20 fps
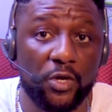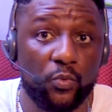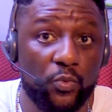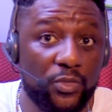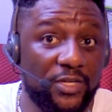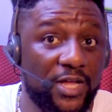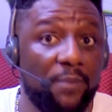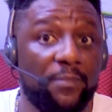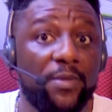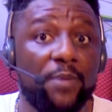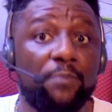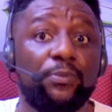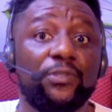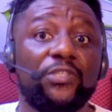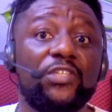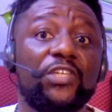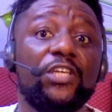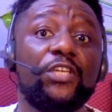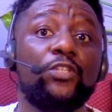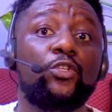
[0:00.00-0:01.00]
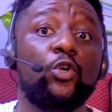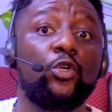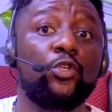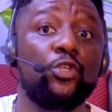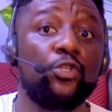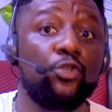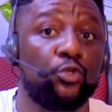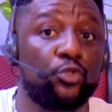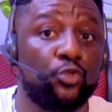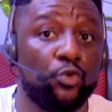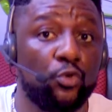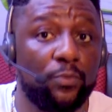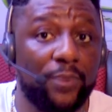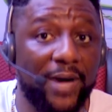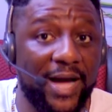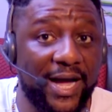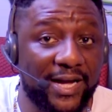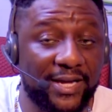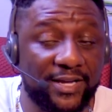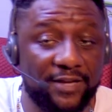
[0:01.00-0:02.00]
without me putting it on YouTube,
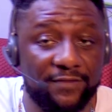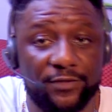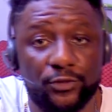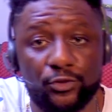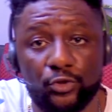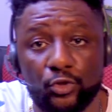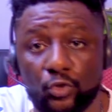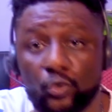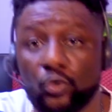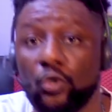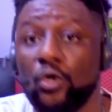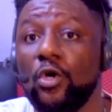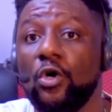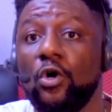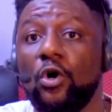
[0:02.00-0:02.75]
I can give it to you.